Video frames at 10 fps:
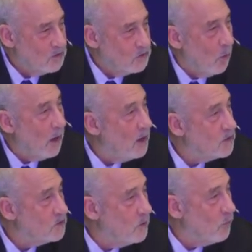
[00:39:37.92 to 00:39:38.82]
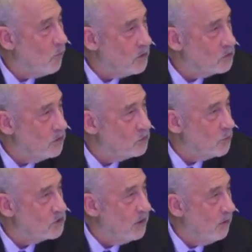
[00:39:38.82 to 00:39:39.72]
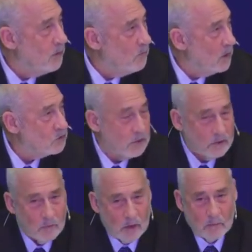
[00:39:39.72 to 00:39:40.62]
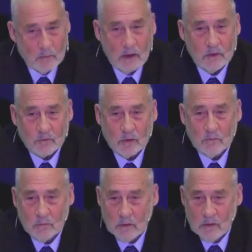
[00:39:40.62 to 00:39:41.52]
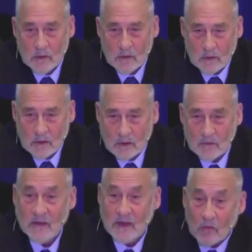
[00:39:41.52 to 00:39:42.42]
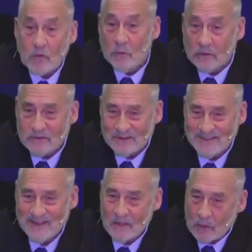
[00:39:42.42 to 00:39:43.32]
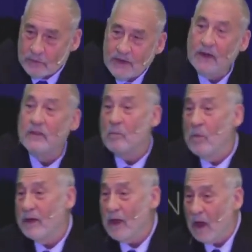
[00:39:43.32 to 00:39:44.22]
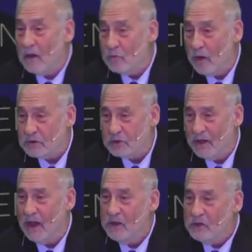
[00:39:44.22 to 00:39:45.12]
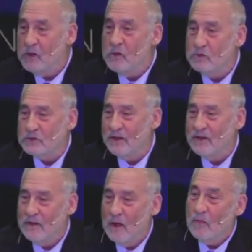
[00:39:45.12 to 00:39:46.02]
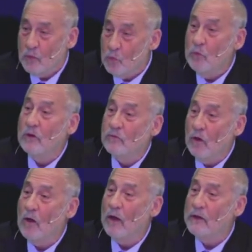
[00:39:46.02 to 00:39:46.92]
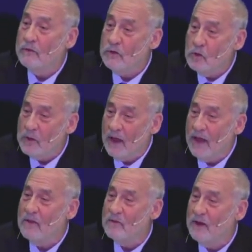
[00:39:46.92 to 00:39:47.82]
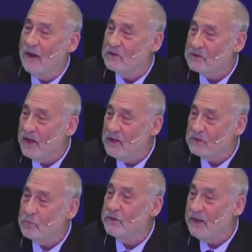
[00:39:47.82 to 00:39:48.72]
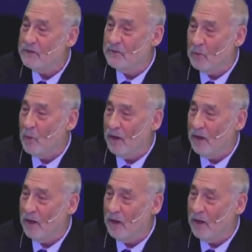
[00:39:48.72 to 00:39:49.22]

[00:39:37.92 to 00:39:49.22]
So as the Russians were stealing money from uh, the government, they were taking that money out of Russia and using the rule of law in the UK and the United States to protect their